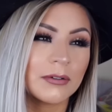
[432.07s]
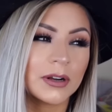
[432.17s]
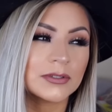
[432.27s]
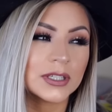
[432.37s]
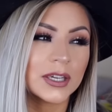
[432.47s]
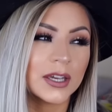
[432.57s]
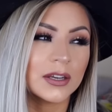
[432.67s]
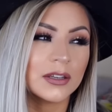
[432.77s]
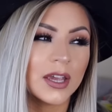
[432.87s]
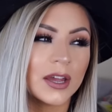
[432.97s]
that when I was a
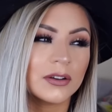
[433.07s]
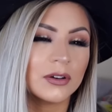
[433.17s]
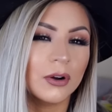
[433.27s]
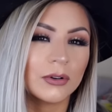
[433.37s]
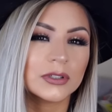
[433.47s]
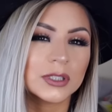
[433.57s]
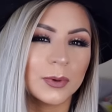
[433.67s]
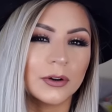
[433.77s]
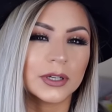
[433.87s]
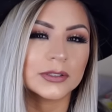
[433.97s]
kid, yet Hocus
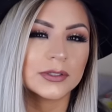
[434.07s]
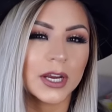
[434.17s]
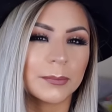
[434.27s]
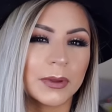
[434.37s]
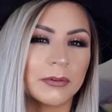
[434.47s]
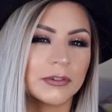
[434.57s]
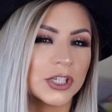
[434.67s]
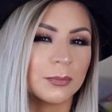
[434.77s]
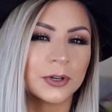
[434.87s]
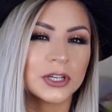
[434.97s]
Pocus scared me,
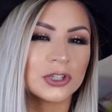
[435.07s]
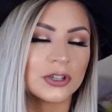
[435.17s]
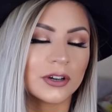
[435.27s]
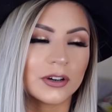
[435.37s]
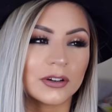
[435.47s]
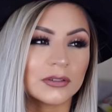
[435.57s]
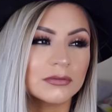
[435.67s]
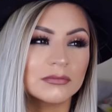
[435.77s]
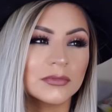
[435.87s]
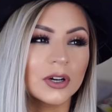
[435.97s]
which I'm pretty sure
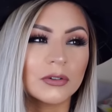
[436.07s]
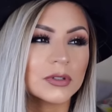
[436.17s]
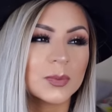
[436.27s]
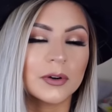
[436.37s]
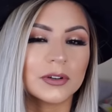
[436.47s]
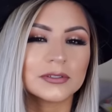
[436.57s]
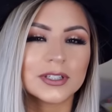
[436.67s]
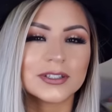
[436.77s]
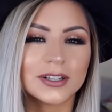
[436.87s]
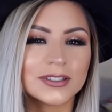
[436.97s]
hocus
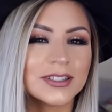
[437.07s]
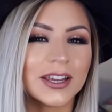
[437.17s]
pocus is not